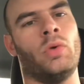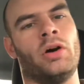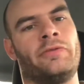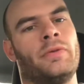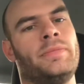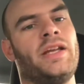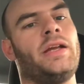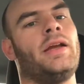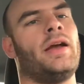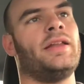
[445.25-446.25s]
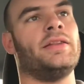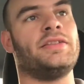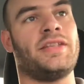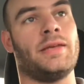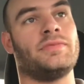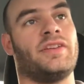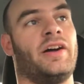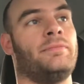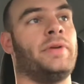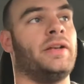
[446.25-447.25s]
well for me and the teams that
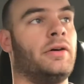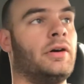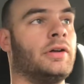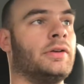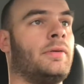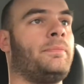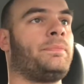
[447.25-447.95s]
I've been on.